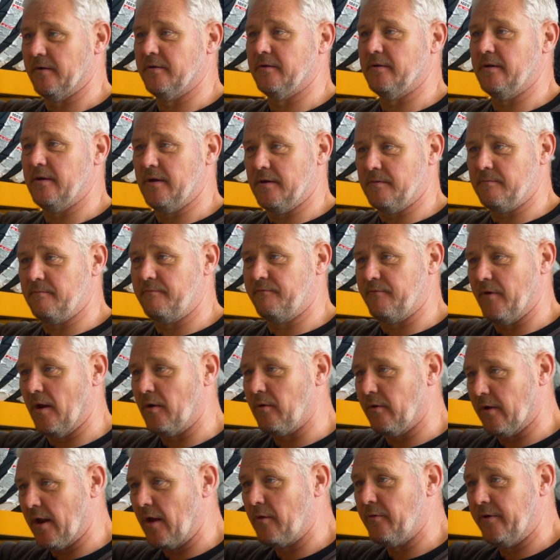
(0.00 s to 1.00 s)
and you
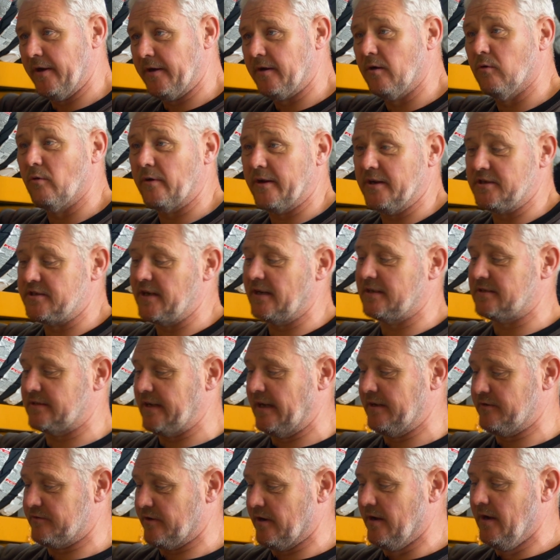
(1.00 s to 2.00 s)
loaded luggage,
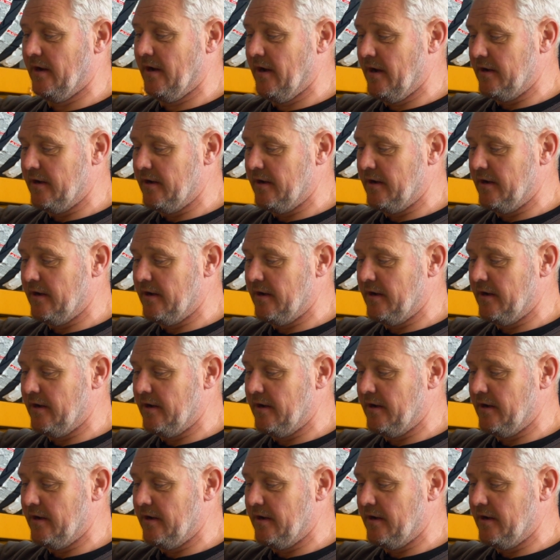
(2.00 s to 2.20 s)
etc.,